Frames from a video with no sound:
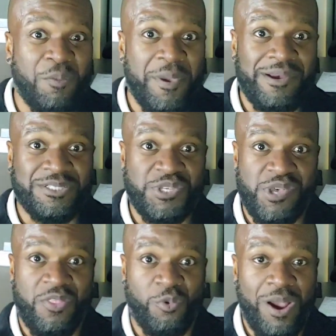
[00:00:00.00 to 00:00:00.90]
the marriage is
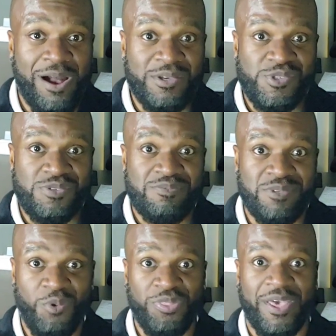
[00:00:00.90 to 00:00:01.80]
on the rocks,
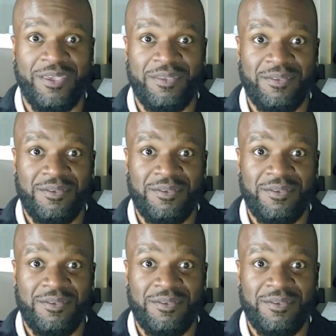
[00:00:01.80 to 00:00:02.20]
don't they?